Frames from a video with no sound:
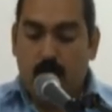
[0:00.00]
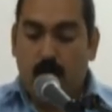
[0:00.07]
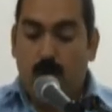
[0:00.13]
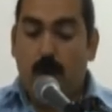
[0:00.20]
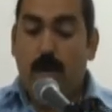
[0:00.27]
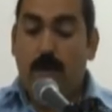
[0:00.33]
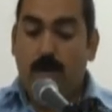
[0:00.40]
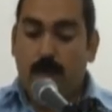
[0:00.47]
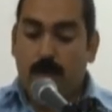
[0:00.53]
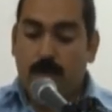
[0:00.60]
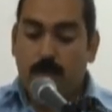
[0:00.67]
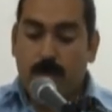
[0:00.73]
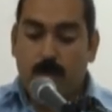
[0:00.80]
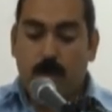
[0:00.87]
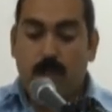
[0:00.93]
However,
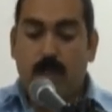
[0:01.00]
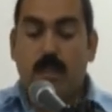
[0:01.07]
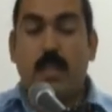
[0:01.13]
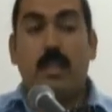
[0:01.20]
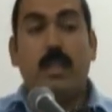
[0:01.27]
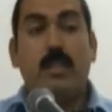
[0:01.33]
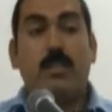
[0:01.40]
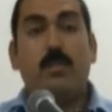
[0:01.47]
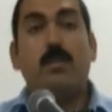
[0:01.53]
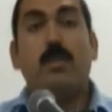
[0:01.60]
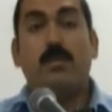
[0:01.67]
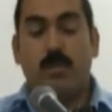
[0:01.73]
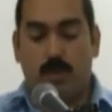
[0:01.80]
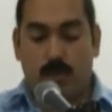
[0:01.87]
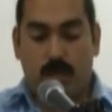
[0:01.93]
there is a history
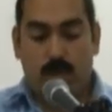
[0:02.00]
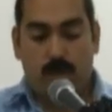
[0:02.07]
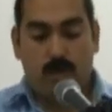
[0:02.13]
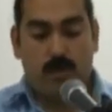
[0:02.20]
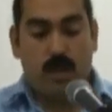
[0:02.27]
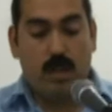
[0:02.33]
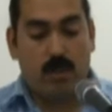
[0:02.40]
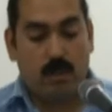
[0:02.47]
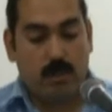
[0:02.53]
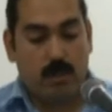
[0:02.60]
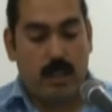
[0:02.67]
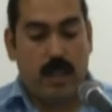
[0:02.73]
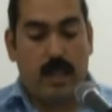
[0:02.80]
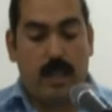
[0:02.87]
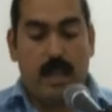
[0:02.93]
of student struggle
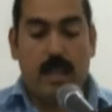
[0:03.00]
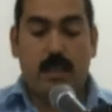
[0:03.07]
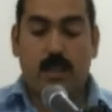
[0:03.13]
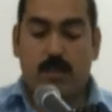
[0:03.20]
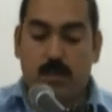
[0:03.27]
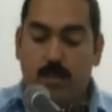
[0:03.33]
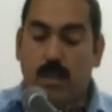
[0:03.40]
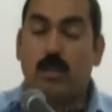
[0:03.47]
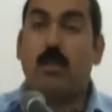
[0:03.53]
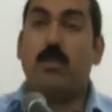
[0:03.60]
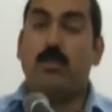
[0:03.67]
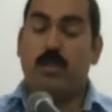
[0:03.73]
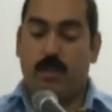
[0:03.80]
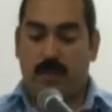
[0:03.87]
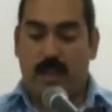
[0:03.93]
that led to the
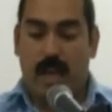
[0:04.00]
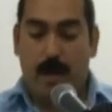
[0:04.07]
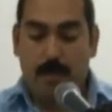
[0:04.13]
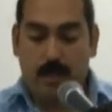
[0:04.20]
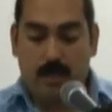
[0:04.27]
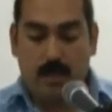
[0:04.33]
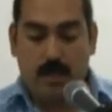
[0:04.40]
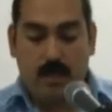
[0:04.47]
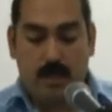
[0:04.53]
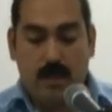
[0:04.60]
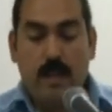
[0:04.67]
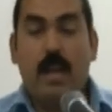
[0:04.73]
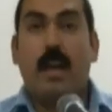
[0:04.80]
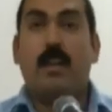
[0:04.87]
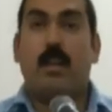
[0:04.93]
closure of campuses
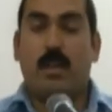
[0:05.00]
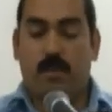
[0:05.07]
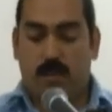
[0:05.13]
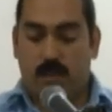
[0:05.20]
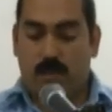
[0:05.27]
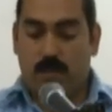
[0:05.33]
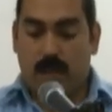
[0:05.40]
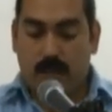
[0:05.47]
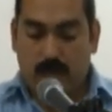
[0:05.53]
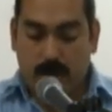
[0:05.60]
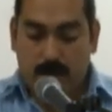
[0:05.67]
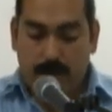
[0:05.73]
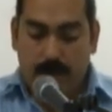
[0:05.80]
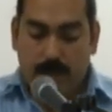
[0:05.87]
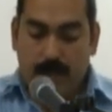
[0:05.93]
and hunger strikes.
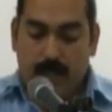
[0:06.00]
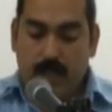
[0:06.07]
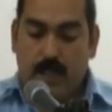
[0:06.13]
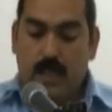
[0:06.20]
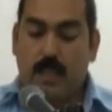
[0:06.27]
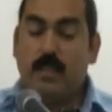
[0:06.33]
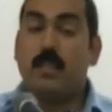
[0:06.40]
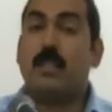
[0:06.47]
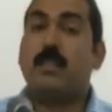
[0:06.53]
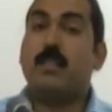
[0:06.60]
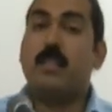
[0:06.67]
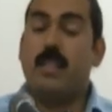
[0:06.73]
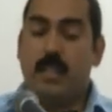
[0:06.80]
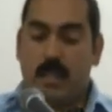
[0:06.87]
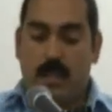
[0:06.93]
They
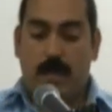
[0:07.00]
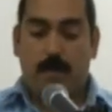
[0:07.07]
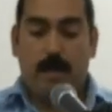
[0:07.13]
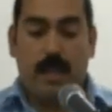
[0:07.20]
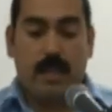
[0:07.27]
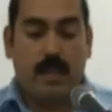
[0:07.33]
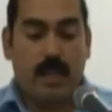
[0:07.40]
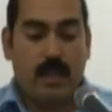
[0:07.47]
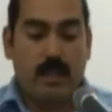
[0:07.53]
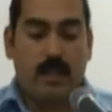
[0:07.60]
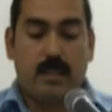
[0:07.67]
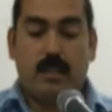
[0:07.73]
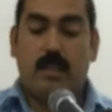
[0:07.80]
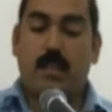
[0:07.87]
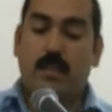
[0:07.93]
succeeded in making
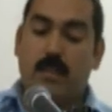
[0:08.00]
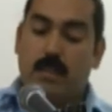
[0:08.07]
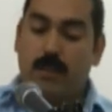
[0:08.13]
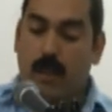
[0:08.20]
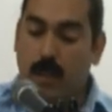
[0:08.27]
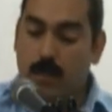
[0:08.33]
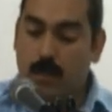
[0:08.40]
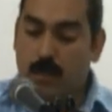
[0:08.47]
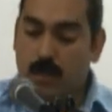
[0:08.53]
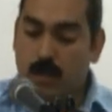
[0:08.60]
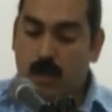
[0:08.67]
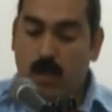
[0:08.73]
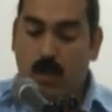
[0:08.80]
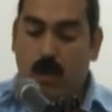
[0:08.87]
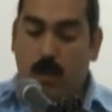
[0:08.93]
ethnic studies available,
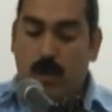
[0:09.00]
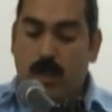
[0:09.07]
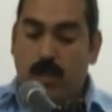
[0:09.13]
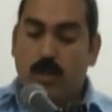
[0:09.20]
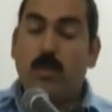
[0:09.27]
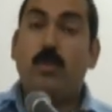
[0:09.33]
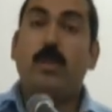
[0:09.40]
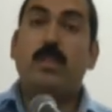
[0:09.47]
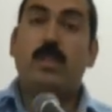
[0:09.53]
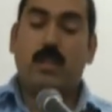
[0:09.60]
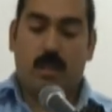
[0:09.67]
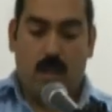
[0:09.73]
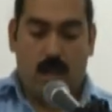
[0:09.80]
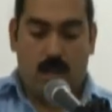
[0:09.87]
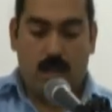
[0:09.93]
lowering tuition
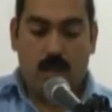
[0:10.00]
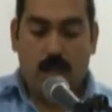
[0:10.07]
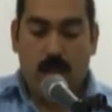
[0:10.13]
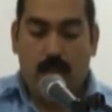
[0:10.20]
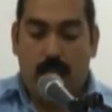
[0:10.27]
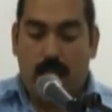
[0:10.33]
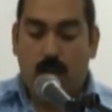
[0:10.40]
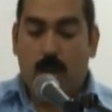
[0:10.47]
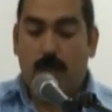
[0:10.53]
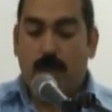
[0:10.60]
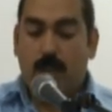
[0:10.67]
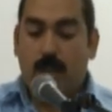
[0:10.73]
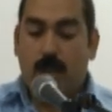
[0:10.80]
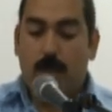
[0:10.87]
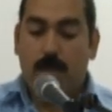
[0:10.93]
costs, and
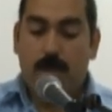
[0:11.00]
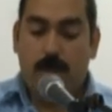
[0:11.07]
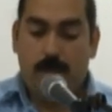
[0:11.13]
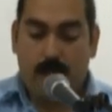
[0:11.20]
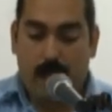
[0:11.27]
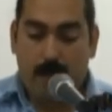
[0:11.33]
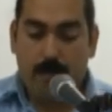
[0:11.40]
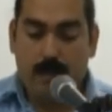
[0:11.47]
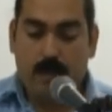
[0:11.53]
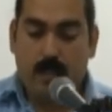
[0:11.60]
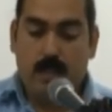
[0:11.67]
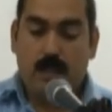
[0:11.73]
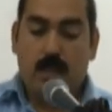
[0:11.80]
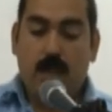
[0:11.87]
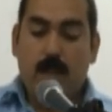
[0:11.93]
opening
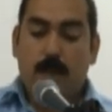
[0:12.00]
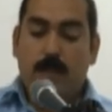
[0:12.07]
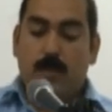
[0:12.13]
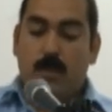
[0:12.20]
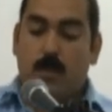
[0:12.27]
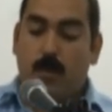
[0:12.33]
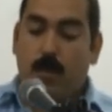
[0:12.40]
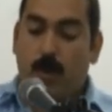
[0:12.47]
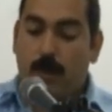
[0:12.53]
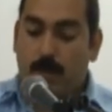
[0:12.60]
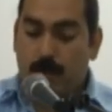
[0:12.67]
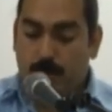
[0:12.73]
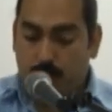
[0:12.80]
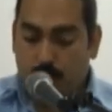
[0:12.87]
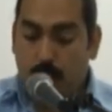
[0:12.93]
campuses
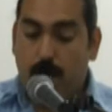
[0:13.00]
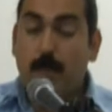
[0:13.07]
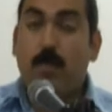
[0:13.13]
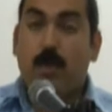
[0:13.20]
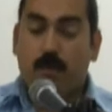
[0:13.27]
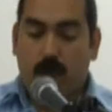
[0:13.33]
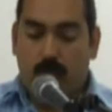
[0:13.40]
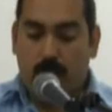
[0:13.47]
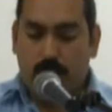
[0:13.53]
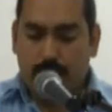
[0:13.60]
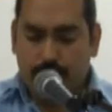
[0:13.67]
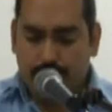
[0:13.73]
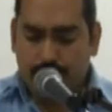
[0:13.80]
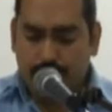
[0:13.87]
to people of color.